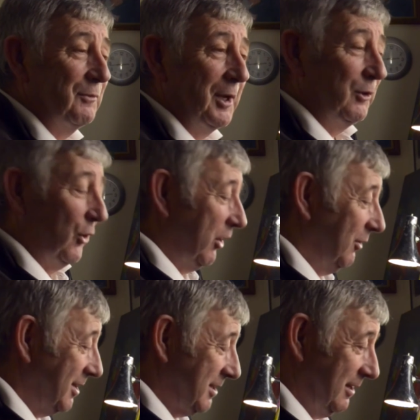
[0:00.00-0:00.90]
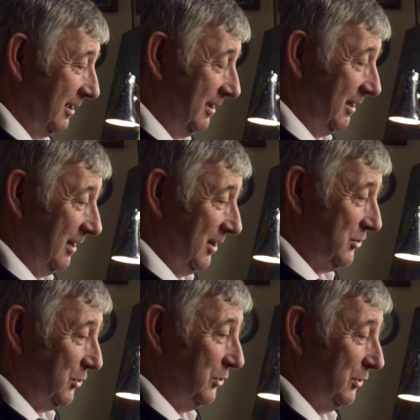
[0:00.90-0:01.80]
quite long hours in the
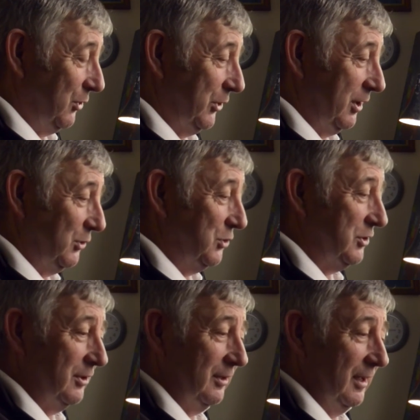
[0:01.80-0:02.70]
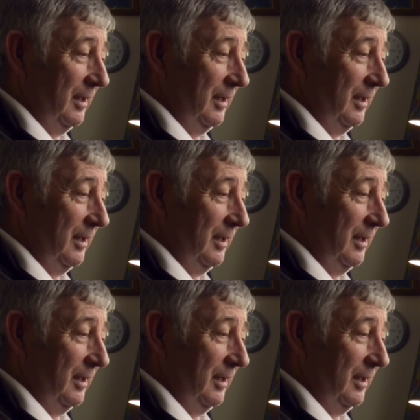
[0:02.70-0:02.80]
studio, longer than usual,